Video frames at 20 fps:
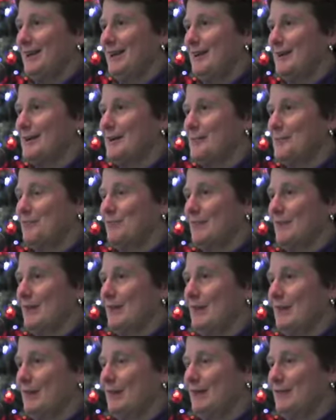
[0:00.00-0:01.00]

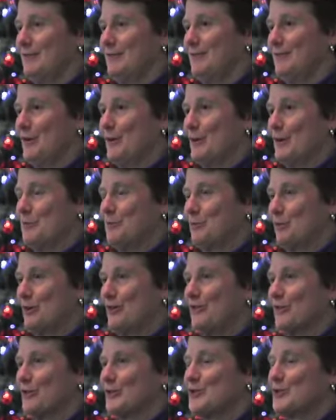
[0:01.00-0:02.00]
a very
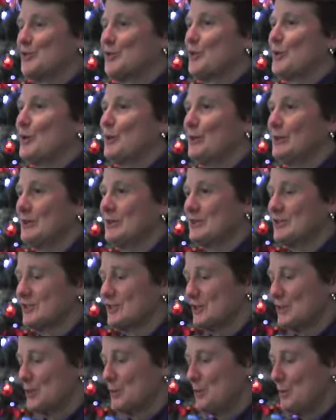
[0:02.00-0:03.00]
privileged role, is
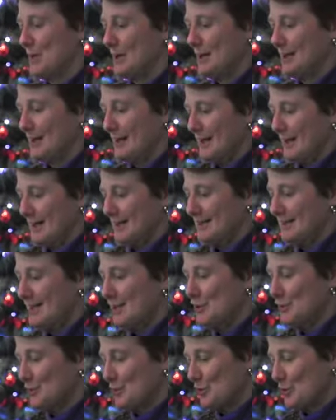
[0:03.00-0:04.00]
to
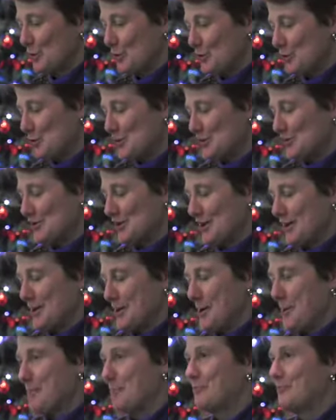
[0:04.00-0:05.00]
introduce
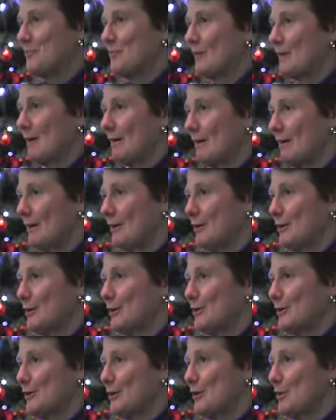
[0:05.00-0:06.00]

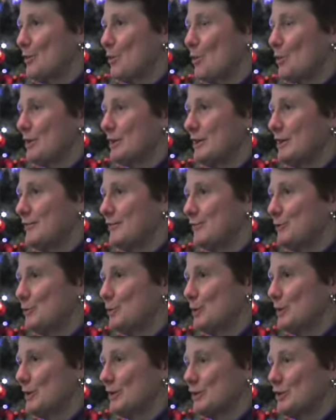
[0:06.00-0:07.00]
our awardee
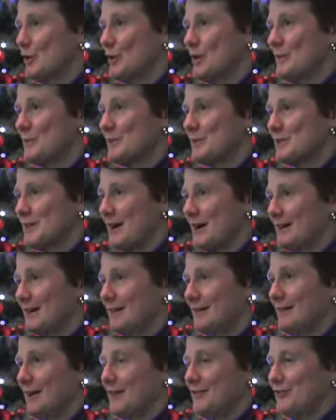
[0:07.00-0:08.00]
for the Tony
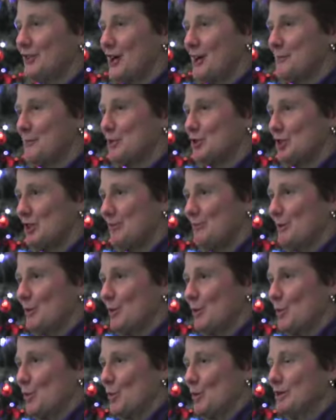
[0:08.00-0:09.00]
Mazzocchi Lifetime Achievement
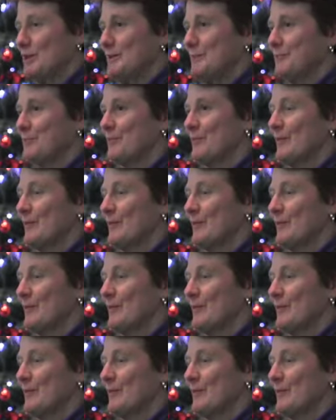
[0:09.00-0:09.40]
Award,